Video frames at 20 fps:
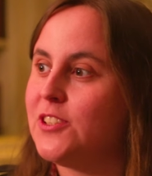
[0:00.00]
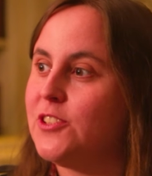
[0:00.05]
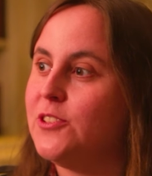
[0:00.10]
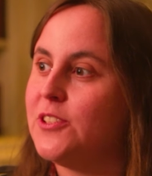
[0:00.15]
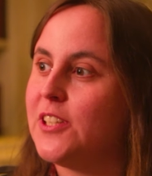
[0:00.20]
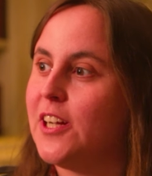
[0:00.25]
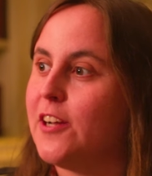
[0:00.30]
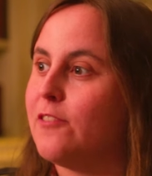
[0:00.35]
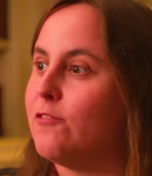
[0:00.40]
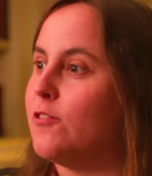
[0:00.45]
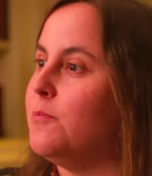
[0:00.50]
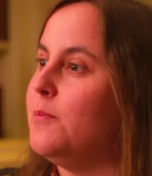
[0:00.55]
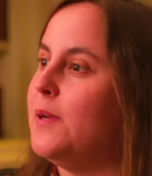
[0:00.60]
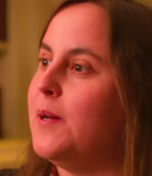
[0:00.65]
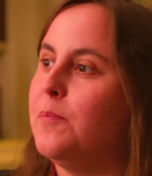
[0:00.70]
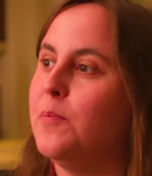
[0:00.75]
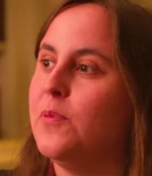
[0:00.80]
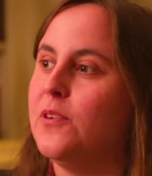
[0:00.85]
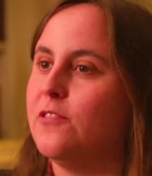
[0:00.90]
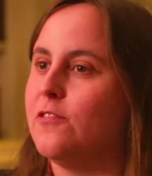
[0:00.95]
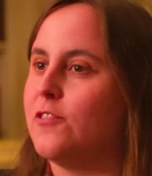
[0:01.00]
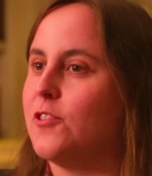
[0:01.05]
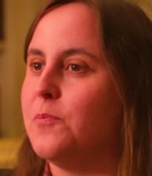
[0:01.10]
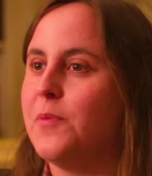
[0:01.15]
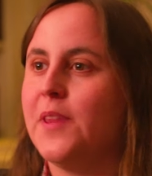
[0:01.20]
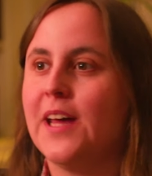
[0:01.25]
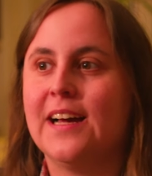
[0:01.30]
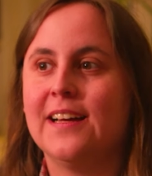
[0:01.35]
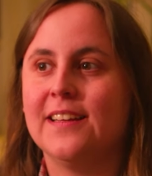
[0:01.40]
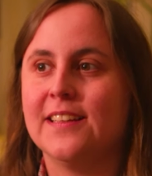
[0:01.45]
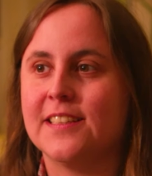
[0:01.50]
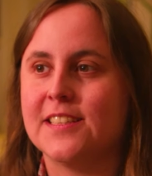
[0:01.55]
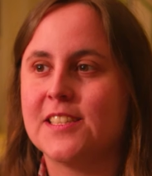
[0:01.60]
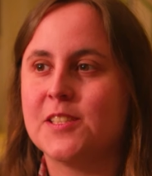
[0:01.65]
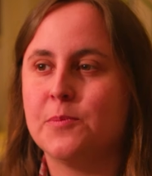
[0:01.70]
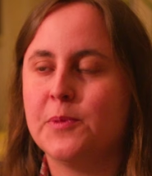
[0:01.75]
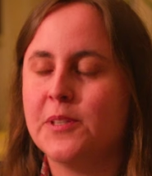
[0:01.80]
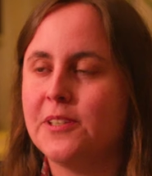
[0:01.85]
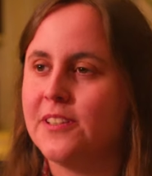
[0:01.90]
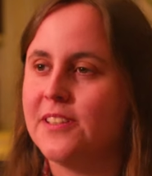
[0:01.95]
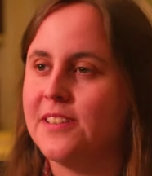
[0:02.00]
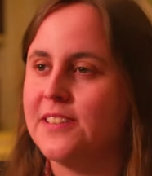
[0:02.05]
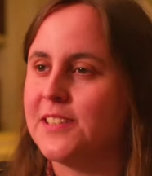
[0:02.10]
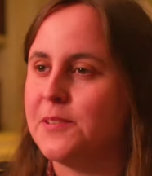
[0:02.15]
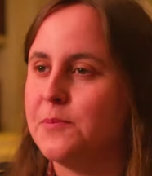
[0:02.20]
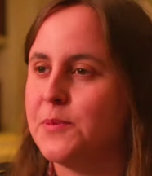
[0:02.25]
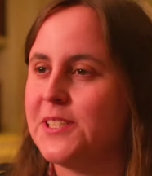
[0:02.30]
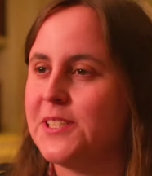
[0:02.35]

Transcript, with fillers: do you kind of remember from that experience in